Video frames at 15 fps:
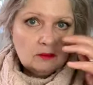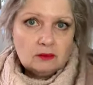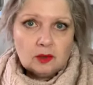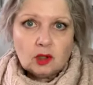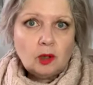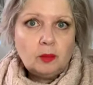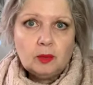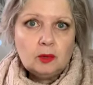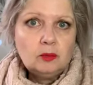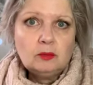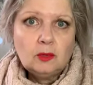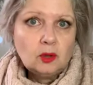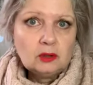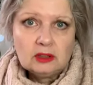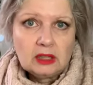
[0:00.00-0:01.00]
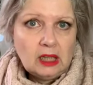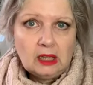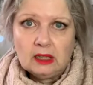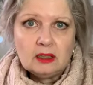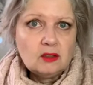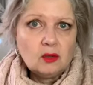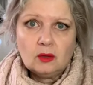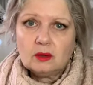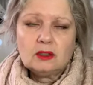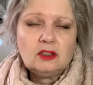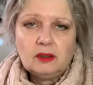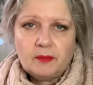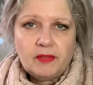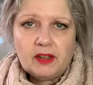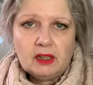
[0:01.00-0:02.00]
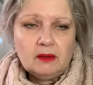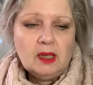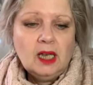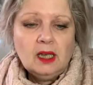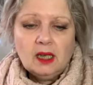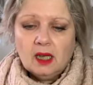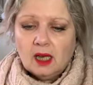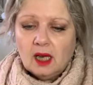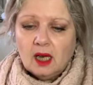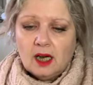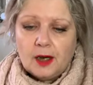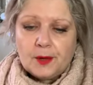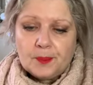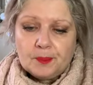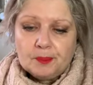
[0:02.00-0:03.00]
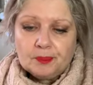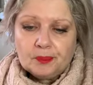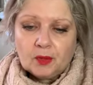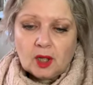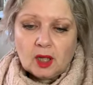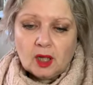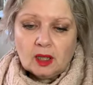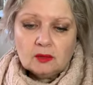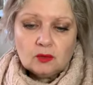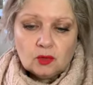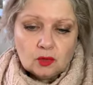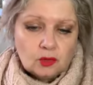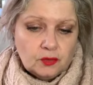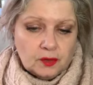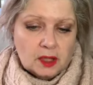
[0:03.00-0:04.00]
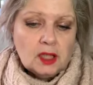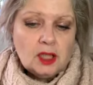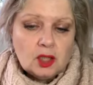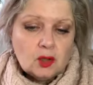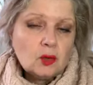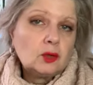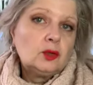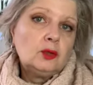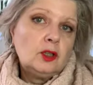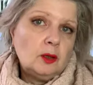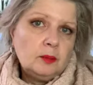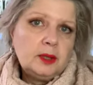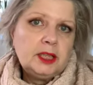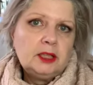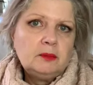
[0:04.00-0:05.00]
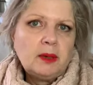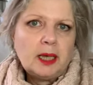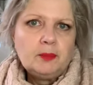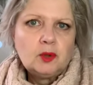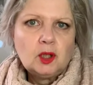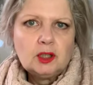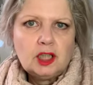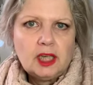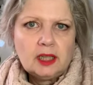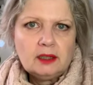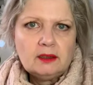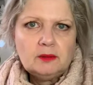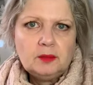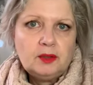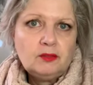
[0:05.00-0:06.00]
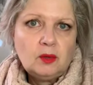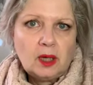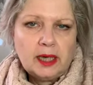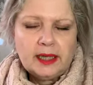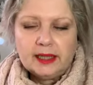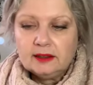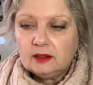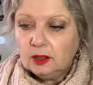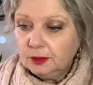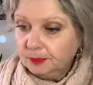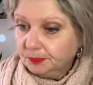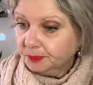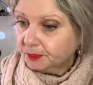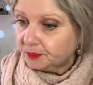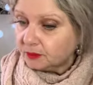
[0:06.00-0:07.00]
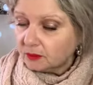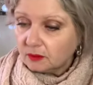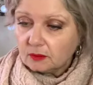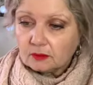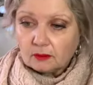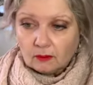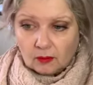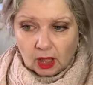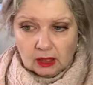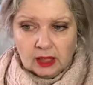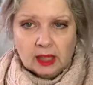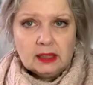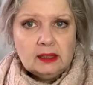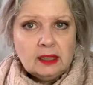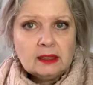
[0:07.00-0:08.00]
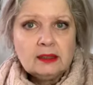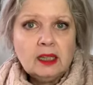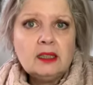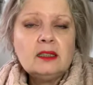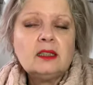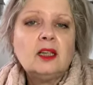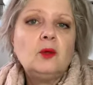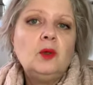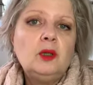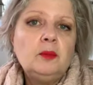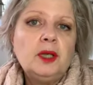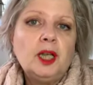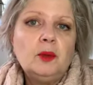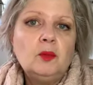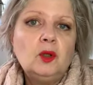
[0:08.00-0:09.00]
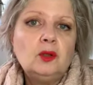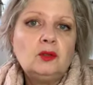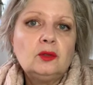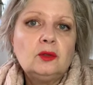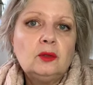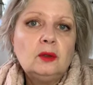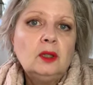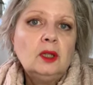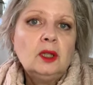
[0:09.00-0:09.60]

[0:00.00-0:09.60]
couple more skeins or something to finish or to complete my project before I cast on. Yeah, in that case I will be able to